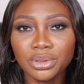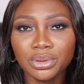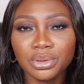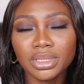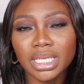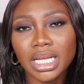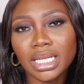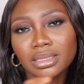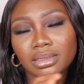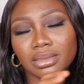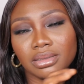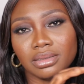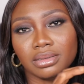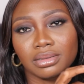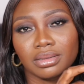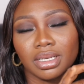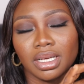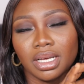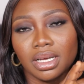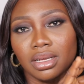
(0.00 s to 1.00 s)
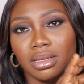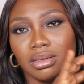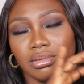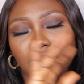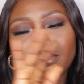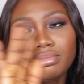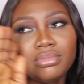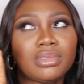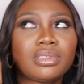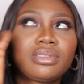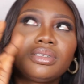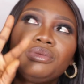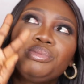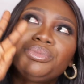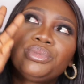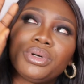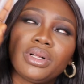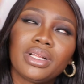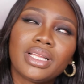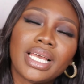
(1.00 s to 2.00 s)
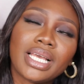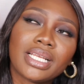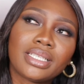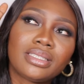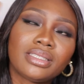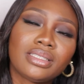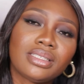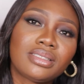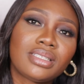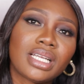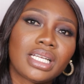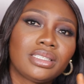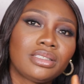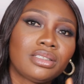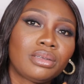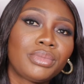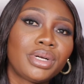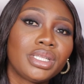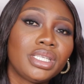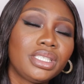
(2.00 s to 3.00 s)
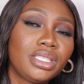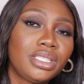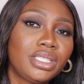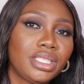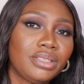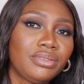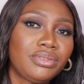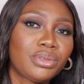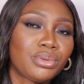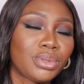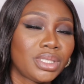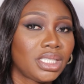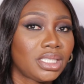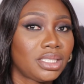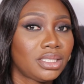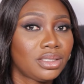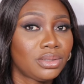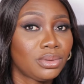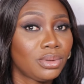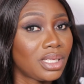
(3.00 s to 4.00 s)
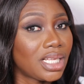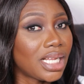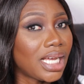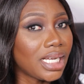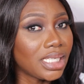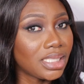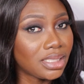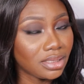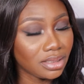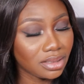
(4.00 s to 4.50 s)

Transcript: You know that symbol like this that it normally gives when there is no light?